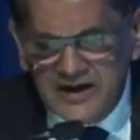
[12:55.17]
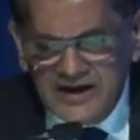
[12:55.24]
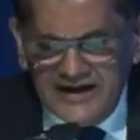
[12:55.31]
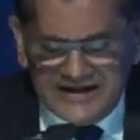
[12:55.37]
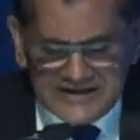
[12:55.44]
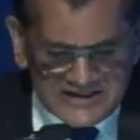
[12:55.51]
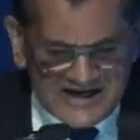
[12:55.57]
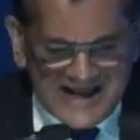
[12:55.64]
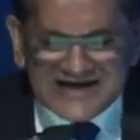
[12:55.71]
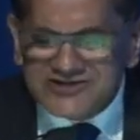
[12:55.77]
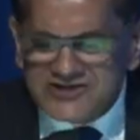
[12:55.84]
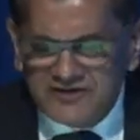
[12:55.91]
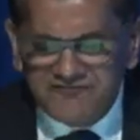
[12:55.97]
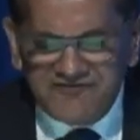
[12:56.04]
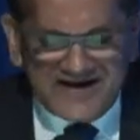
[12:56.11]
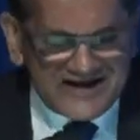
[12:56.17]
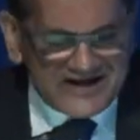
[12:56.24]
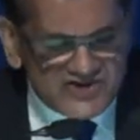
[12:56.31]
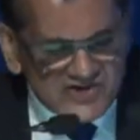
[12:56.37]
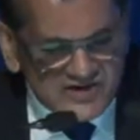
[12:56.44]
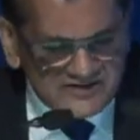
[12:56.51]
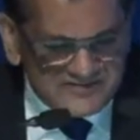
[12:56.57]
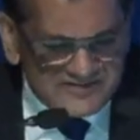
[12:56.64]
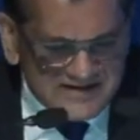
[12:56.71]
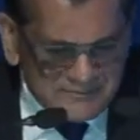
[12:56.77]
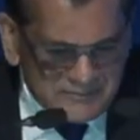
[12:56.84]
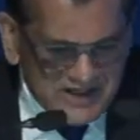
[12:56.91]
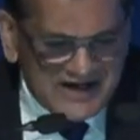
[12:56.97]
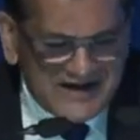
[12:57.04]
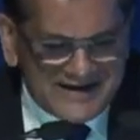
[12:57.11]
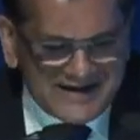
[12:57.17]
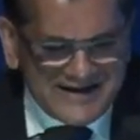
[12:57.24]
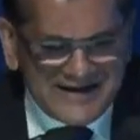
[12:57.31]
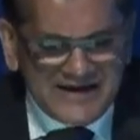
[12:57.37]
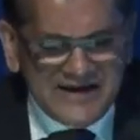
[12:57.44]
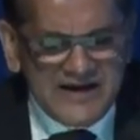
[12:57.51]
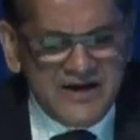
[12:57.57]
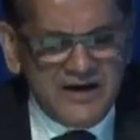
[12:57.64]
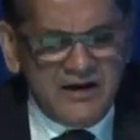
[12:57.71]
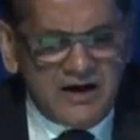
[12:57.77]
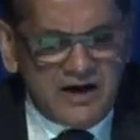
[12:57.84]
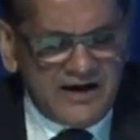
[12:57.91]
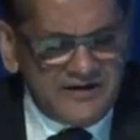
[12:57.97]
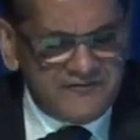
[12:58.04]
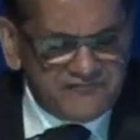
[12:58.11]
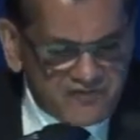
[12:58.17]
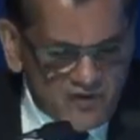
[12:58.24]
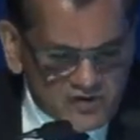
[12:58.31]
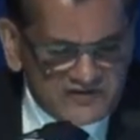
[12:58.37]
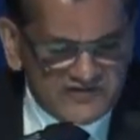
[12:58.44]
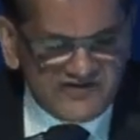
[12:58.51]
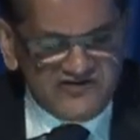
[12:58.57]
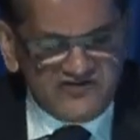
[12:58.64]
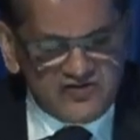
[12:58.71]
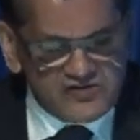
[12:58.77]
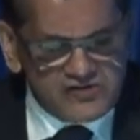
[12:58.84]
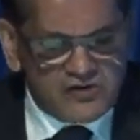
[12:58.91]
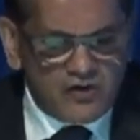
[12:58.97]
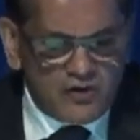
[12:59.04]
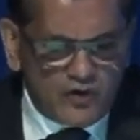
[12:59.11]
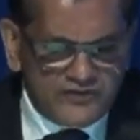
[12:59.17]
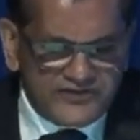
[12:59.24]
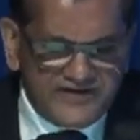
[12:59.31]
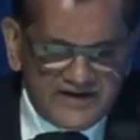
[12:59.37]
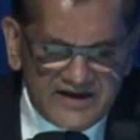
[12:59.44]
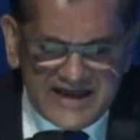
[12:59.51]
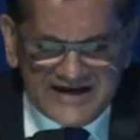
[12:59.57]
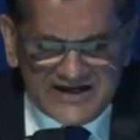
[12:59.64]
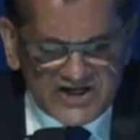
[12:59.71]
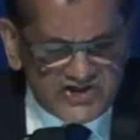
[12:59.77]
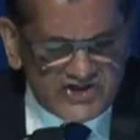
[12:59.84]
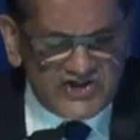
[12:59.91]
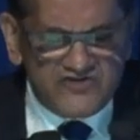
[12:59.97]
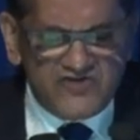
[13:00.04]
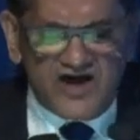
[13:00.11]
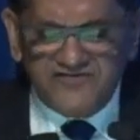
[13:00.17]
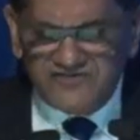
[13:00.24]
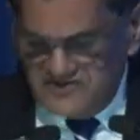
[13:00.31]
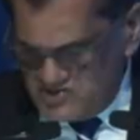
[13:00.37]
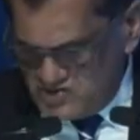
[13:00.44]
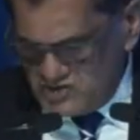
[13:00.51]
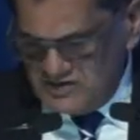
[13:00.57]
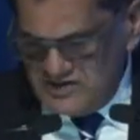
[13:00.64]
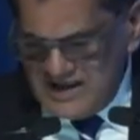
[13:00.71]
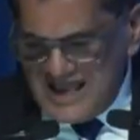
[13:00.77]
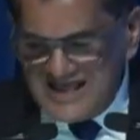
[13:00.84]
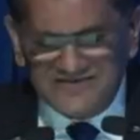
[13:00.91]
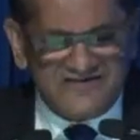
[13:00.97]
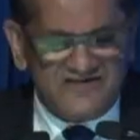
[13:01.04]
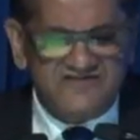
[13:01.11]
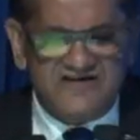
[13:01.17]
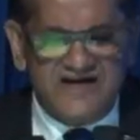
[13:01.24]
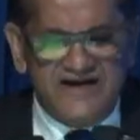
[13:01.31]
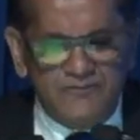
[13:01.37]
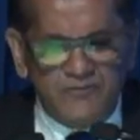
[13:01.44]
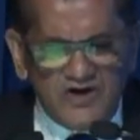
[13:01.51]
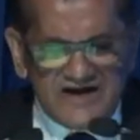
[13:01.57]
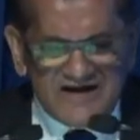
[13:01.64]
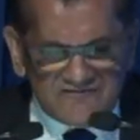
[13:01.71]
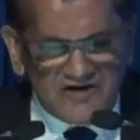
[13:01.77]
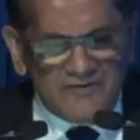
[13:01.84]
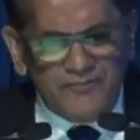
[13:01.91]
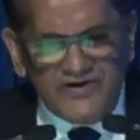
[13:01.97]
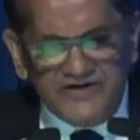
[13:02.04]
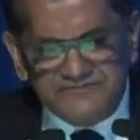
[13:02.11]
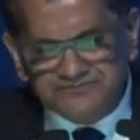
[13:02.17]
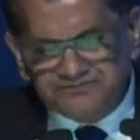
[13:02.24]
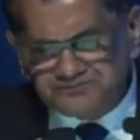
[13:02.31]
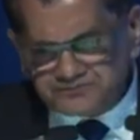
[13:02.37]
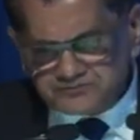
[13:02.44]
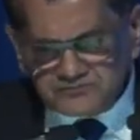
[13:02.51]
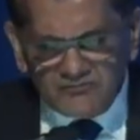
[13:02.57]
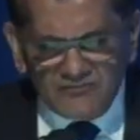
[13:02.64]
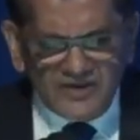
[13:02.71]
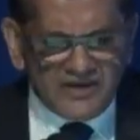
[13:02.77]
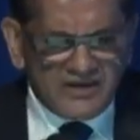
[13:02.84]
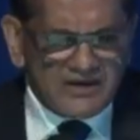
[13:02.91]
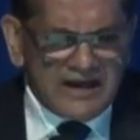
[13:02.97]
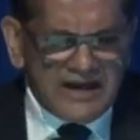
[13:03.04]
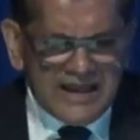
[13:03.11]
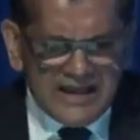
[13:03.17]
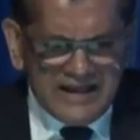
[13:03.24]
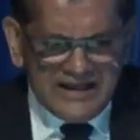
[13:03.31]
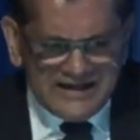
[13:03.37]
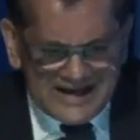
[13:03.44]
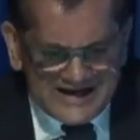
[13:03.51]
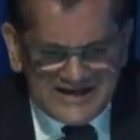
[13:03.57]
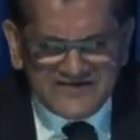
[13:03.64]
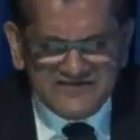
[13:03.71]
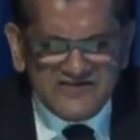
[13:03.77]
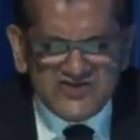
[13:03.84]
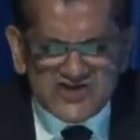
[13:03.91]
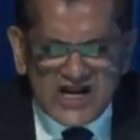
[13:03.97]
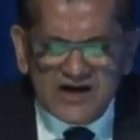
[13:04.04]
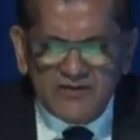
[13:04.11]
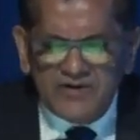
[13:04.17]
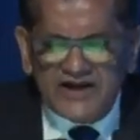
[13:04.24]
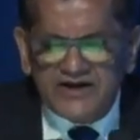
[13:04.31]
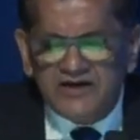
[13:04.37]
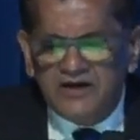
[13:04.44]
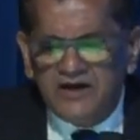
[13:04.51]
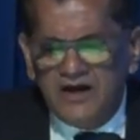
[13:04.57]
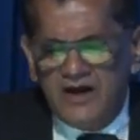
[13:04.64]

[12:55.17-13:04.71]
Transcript: international financial stability. It focuses on growth, energy transition, and sustainable development. Ladies and gentlemen,